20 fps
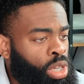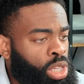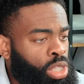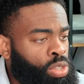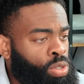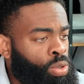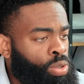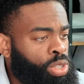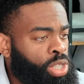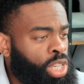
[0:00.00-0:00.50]

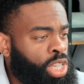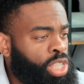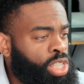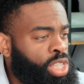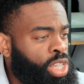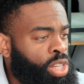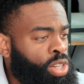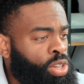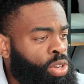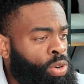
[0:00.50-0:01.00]
it's going to
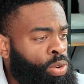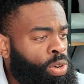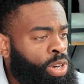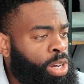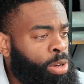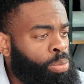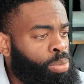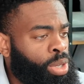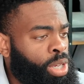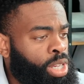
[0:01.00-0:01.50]
continue to go
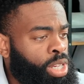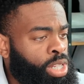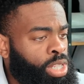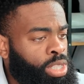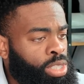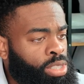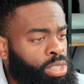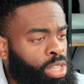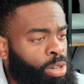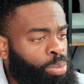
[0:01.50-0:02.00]
up,
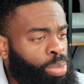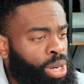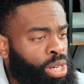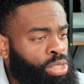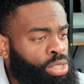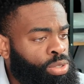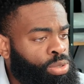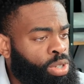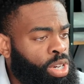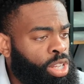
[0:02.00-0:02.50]
because
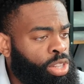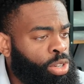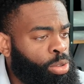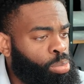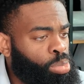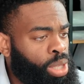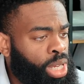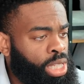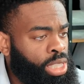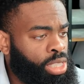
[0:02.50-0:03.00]
compared to
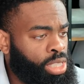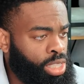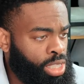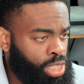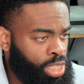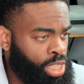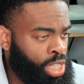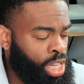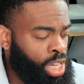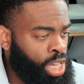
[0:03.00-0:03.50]
other
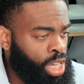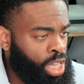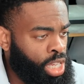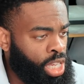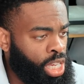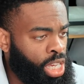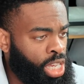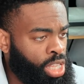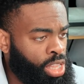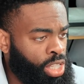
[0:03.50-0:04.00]
places
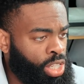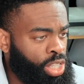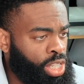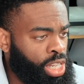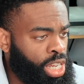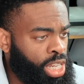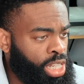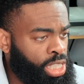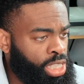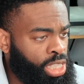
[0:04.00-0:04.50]
in the
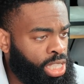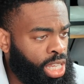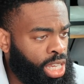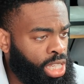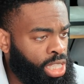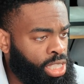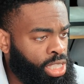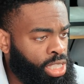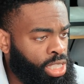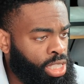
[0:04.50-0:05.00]
United
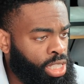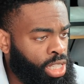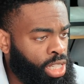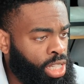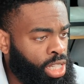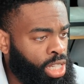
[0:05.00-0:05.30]
States,